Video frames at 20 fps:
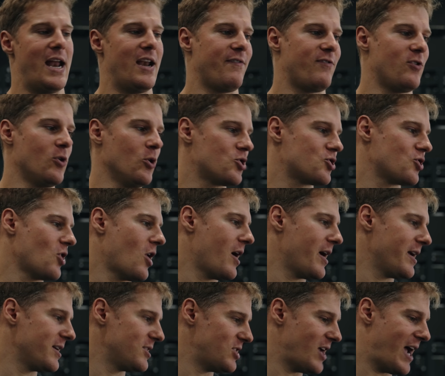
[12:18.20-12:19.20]
And if you're
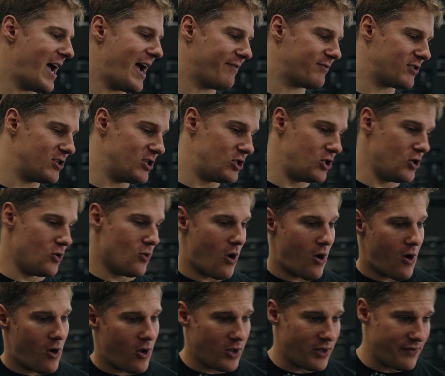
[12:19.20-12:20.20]
trying to have to do
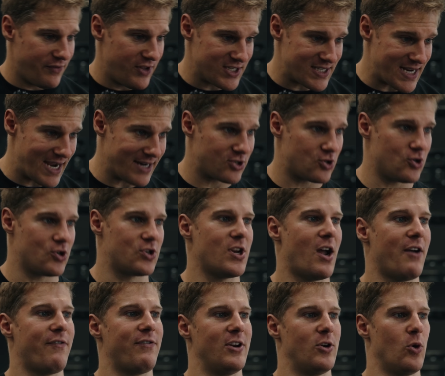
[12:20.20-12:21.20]
all of this extra
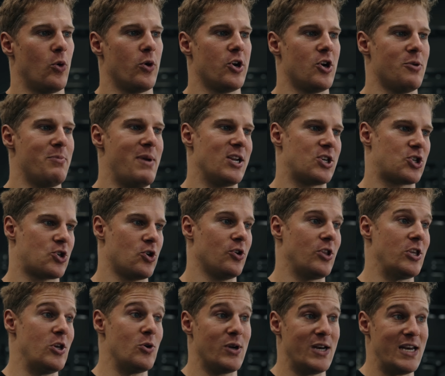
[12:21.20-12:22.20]
stuff in order to make sure
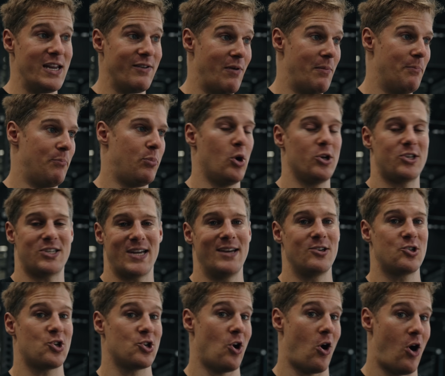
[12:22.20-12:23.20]
that you can even put
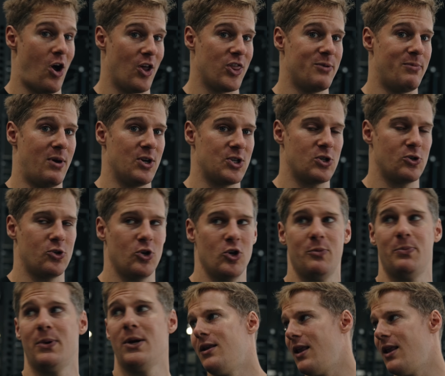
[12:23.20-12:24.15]
tension on the muscle group,